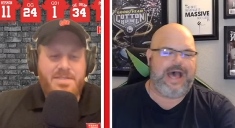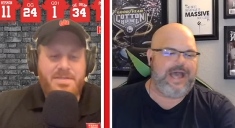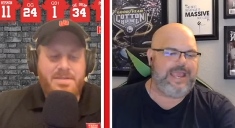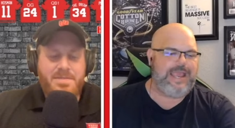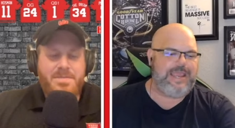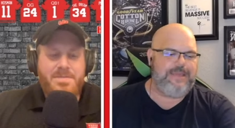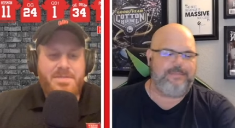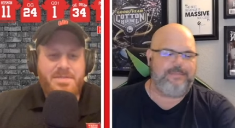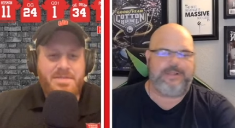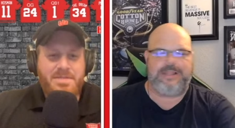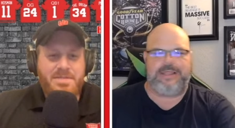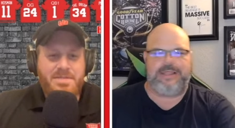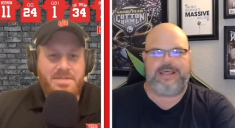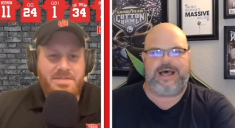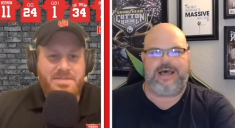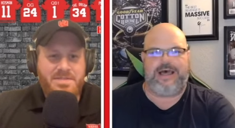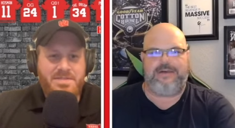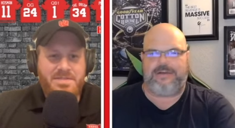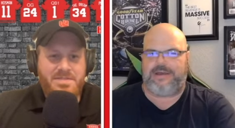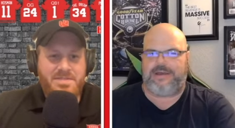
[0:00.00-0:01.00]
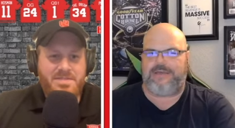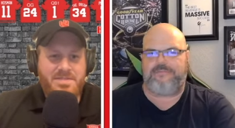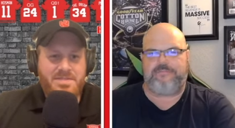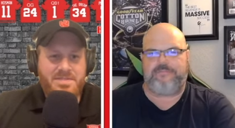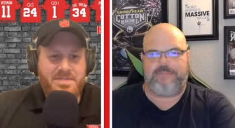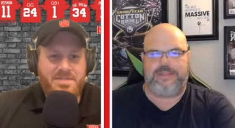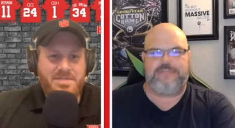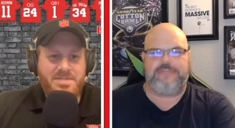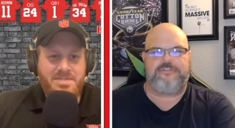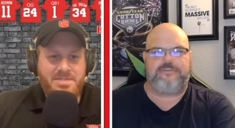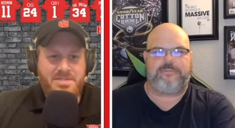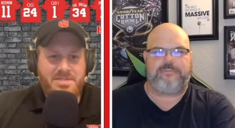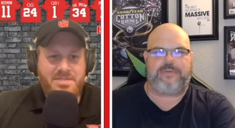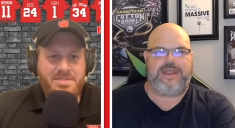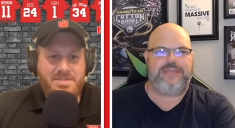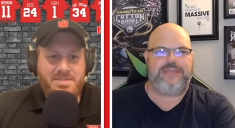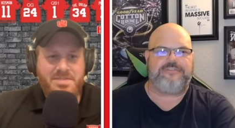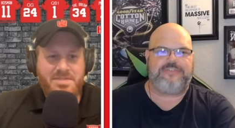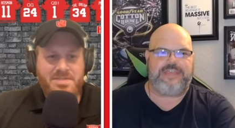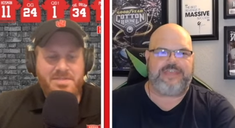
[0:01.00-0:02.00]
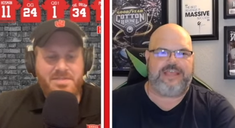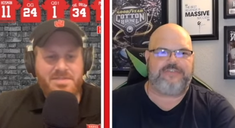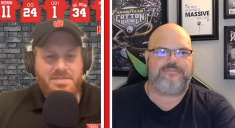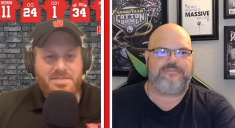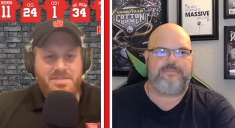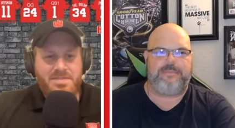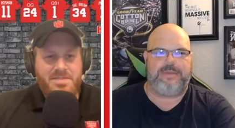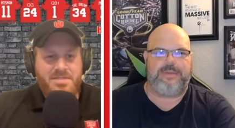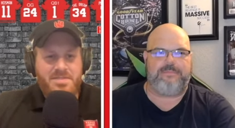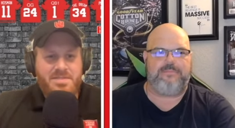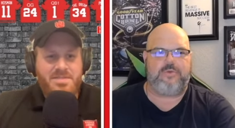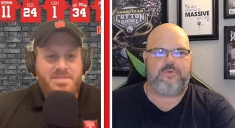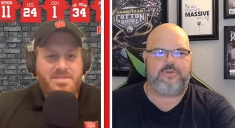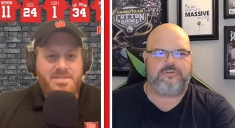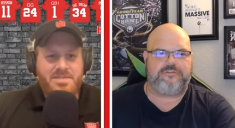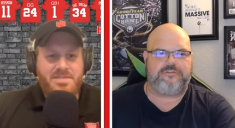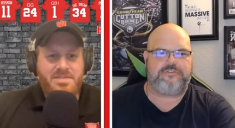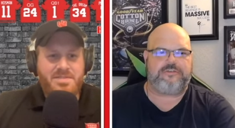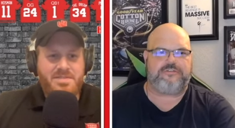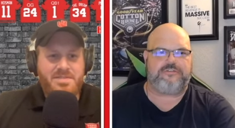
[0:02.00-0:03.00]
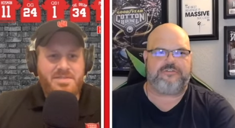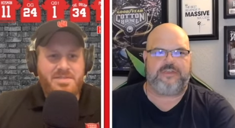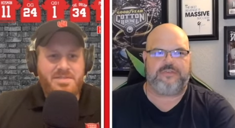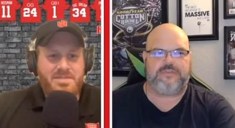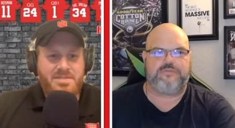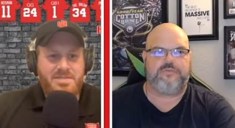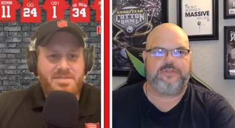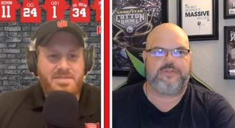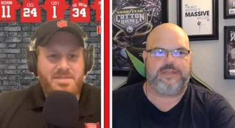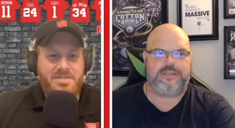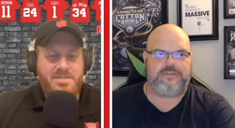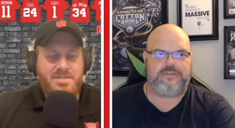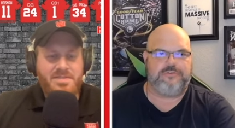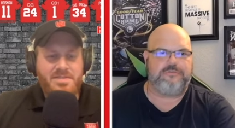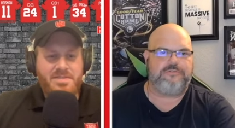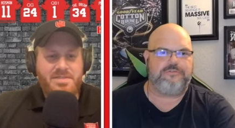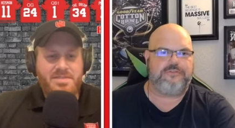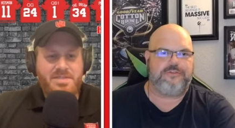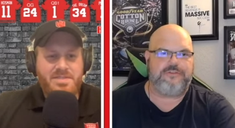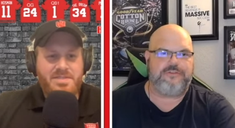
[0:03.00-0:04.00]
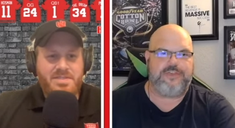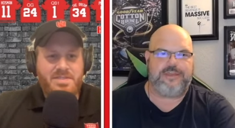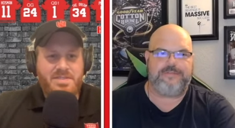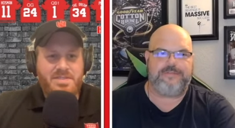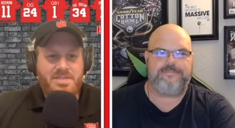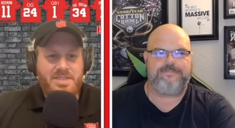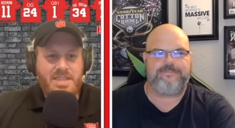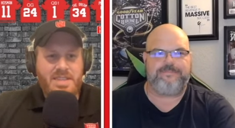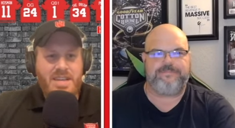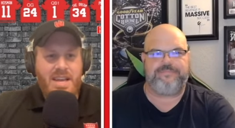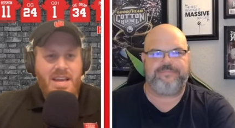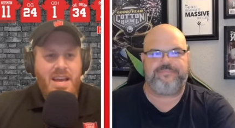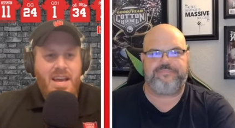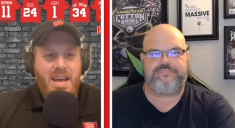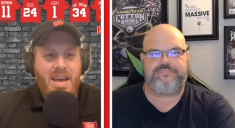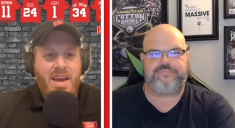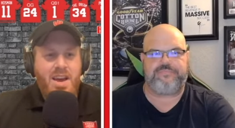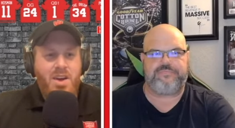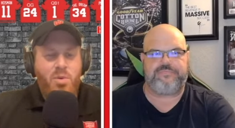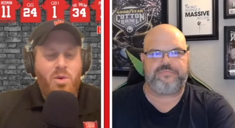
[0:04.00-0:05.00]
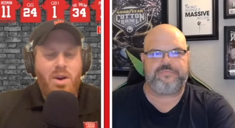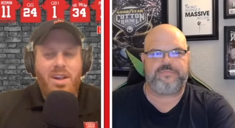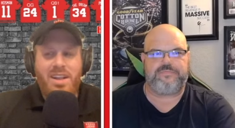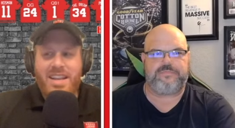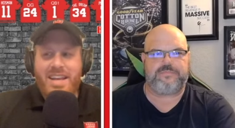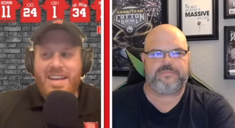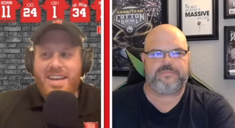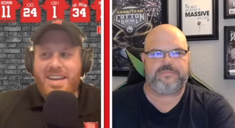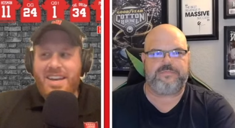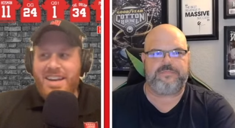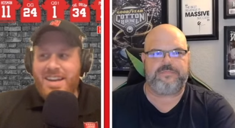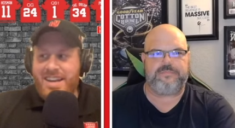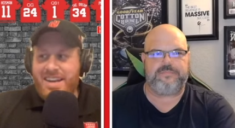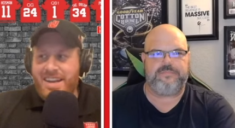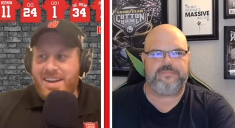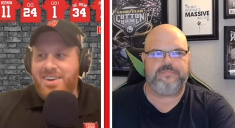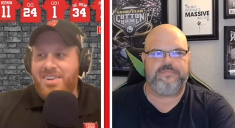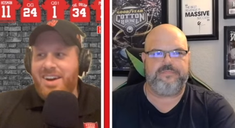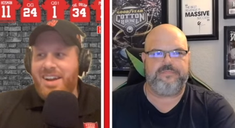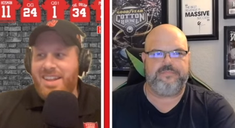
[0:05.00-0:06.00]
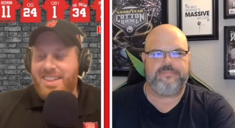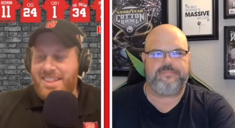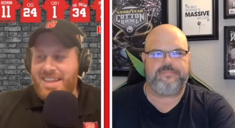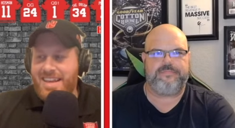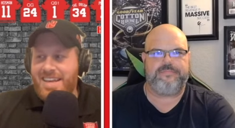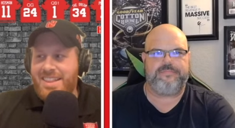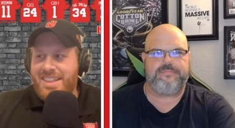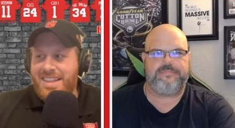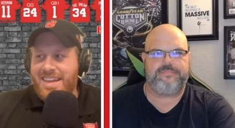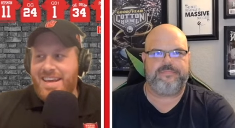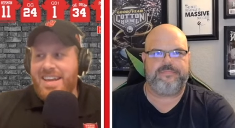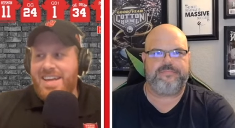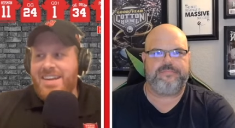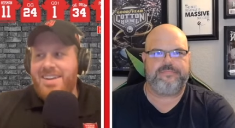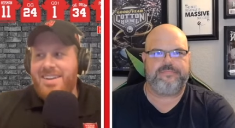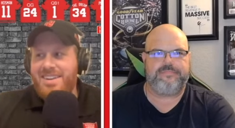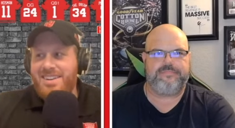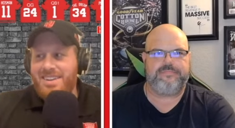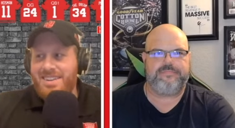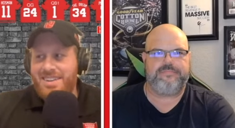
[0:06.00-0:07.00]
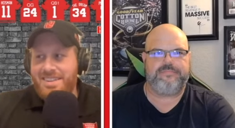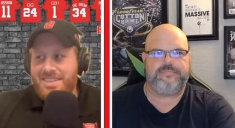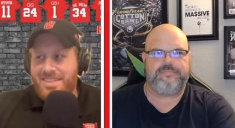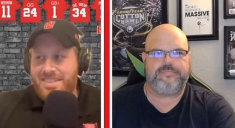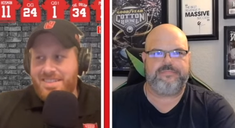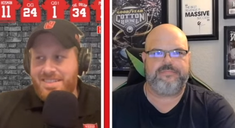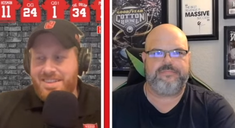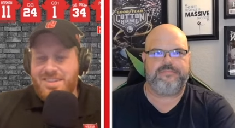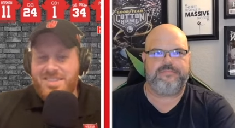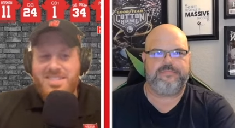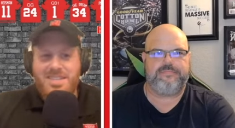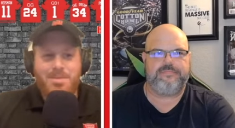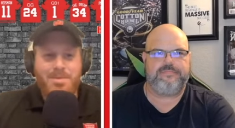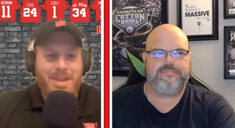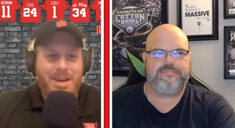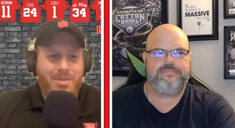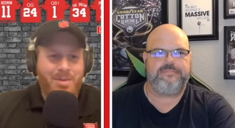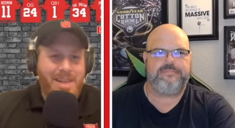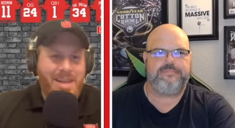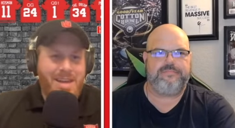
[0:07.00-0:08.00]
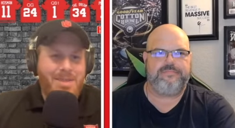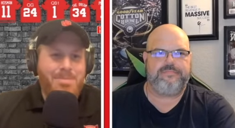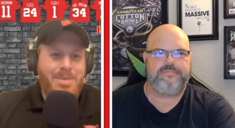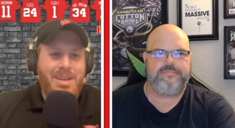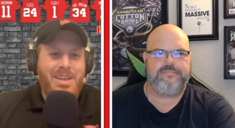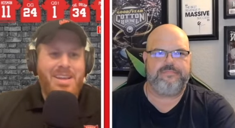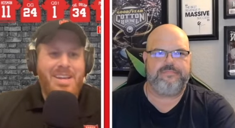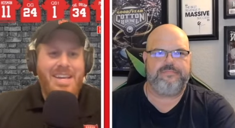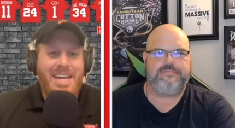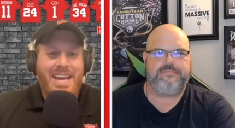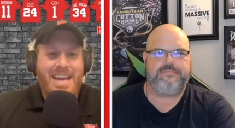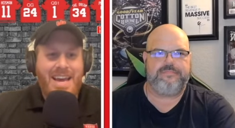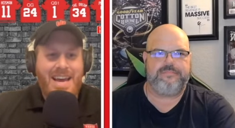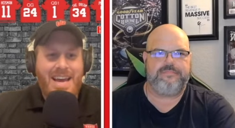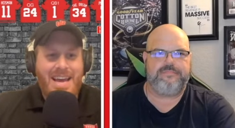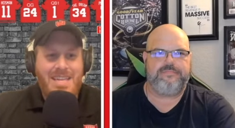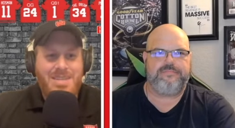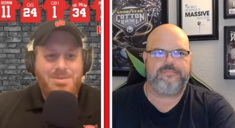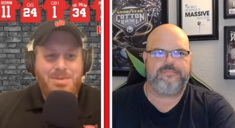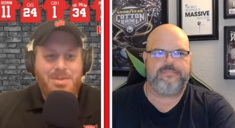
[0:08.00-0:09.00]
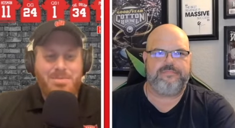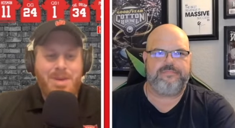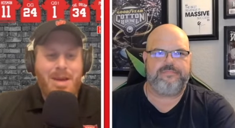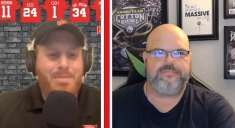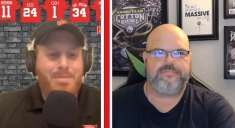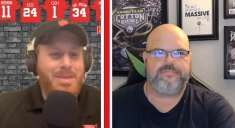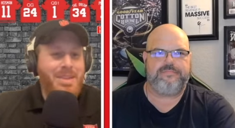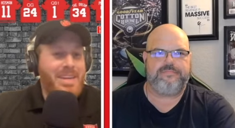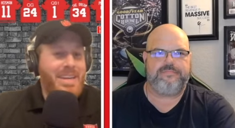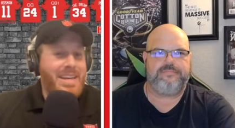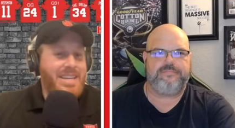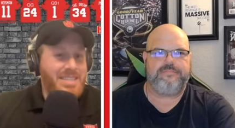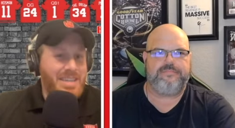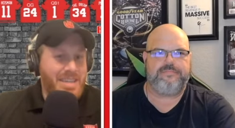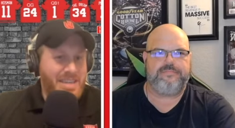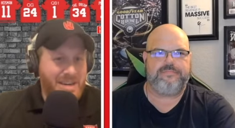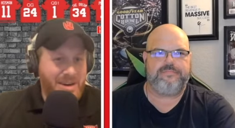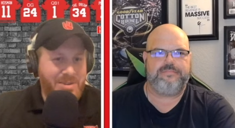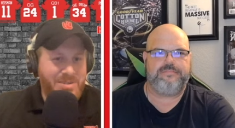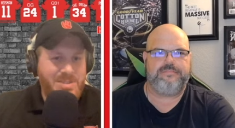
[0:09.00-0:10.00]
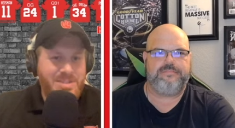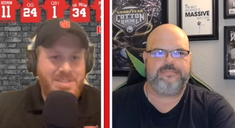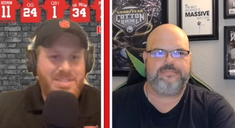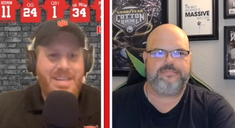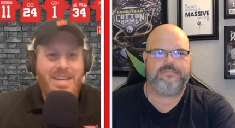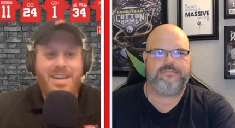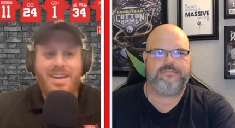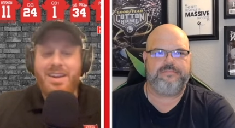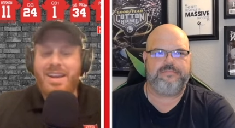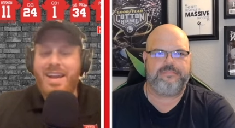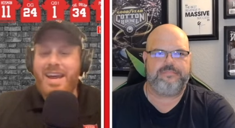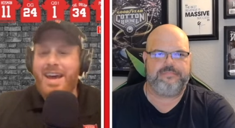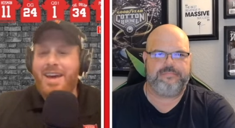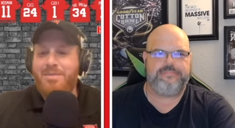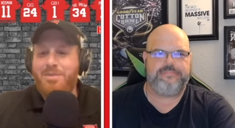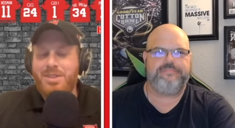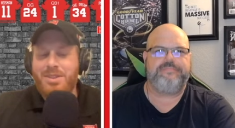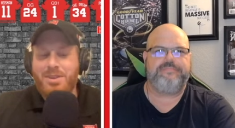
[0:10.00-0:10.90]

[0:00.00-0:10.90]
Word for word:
Speaker 1: I've been surprised he hasn't been more successful at Houston yet.
Speaker 2: Well, and you know, I think that there's some of that relatability he has with maybe the kids he coaches they doesn't have with